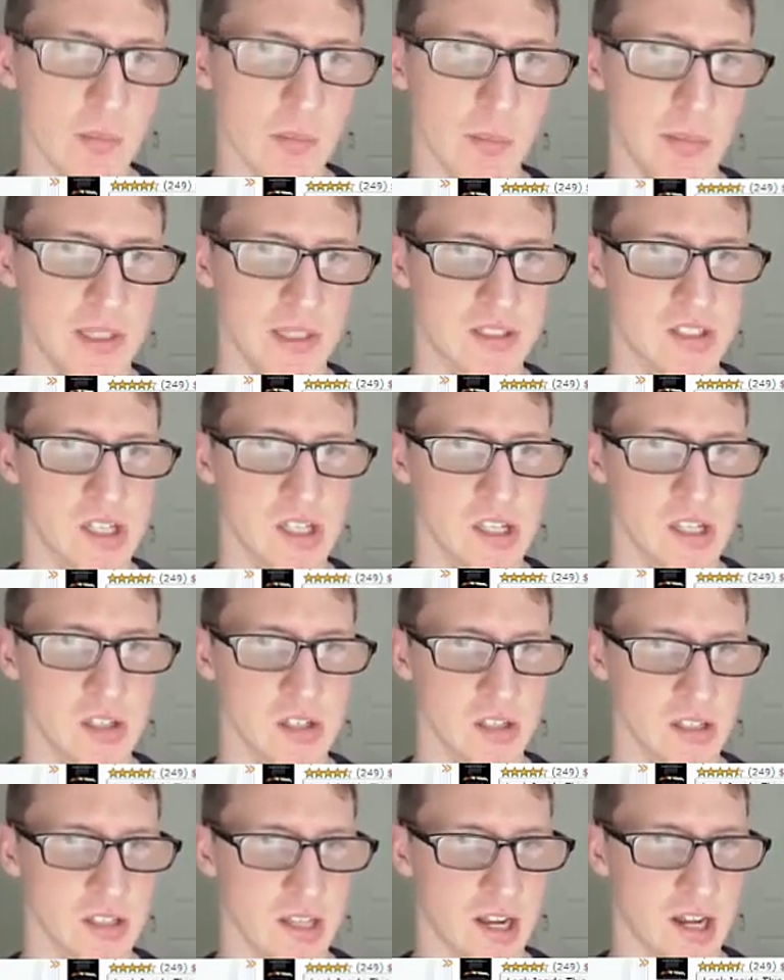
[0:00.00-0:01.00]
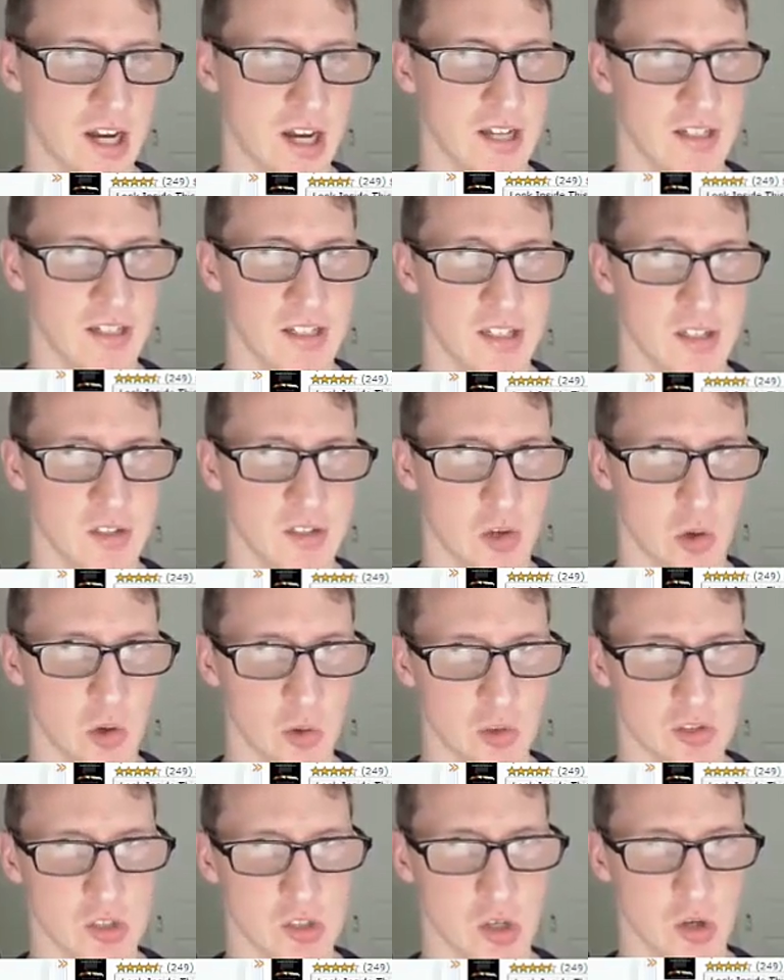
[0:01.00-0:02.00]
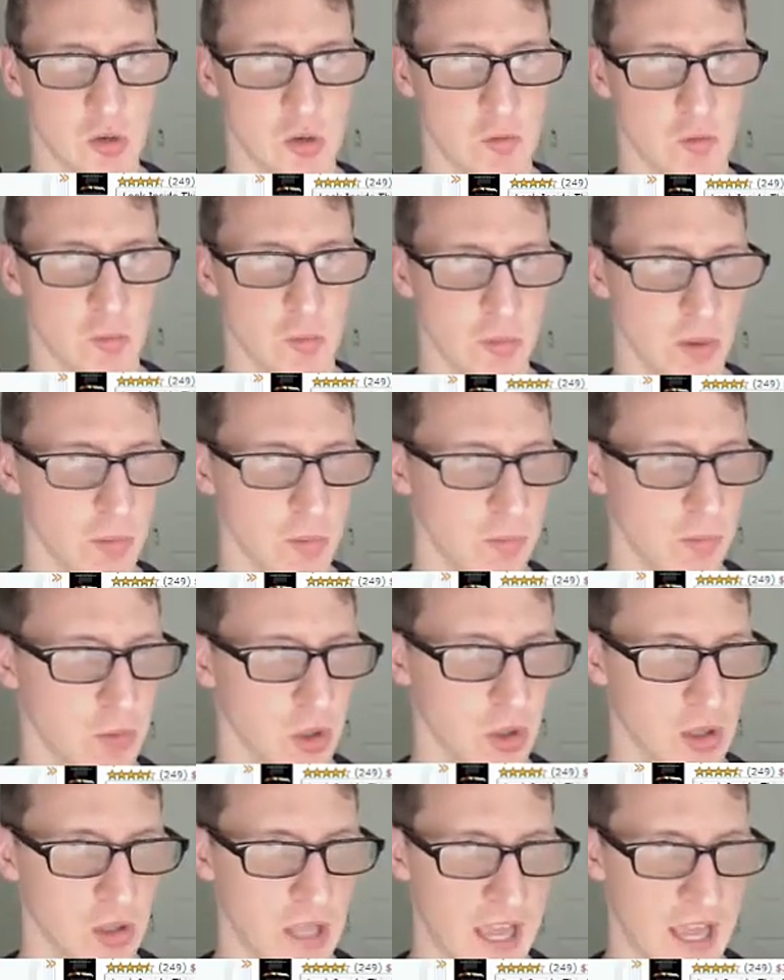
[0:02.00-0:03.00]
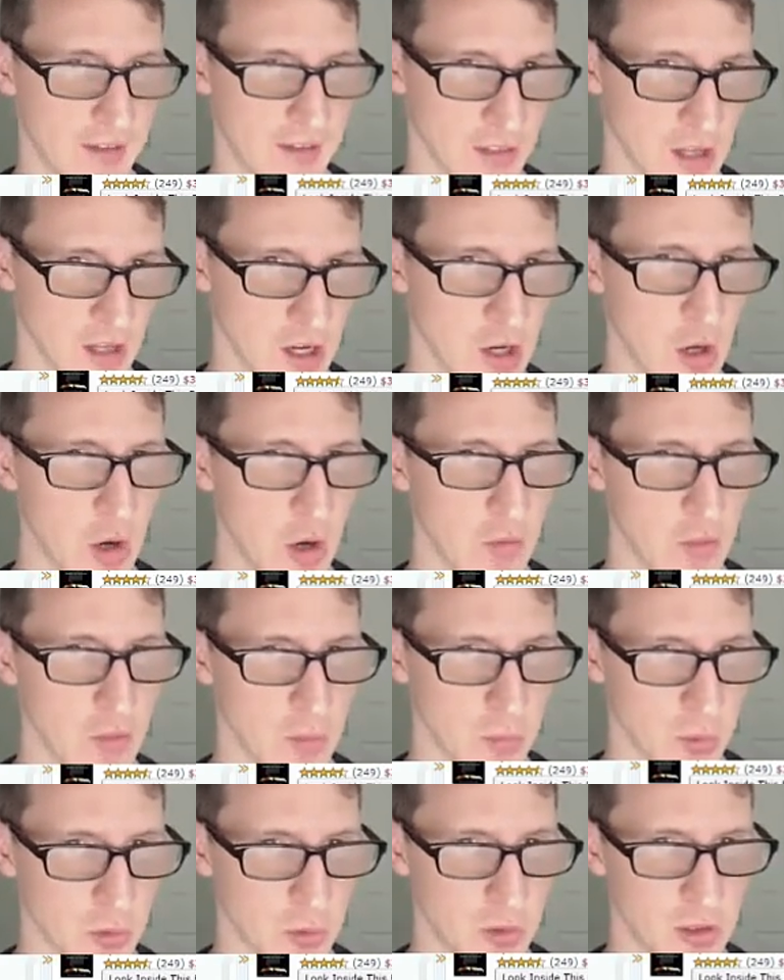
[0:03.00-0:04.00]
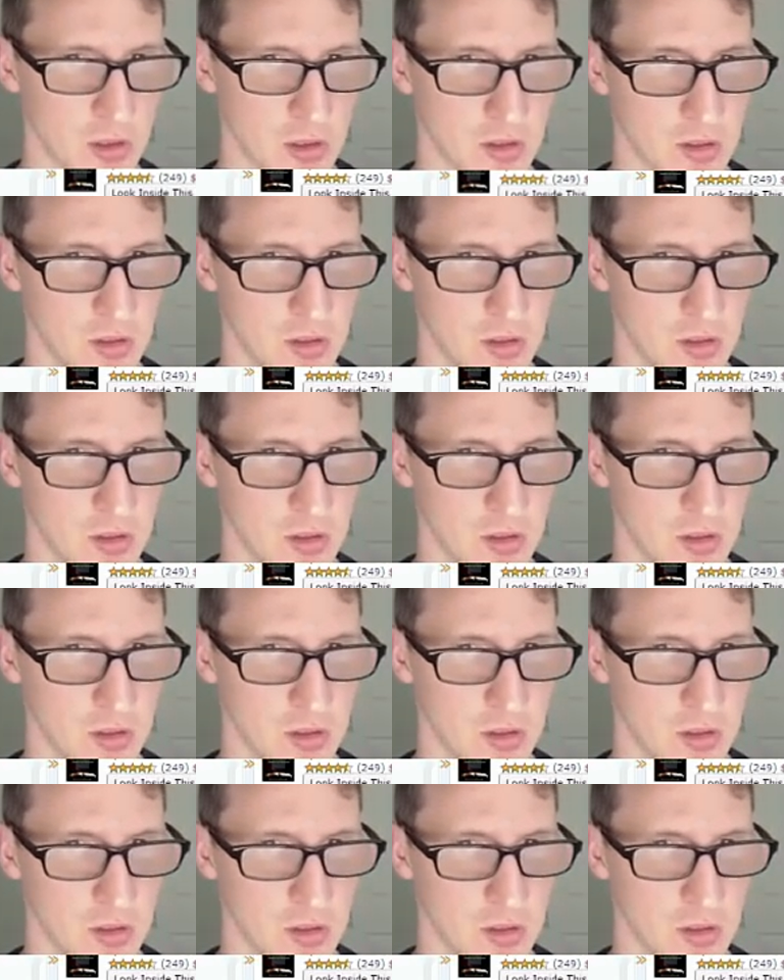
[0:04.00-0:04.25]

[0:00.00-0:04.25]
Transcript: But yeah, you can get ideas also from the outline of the book.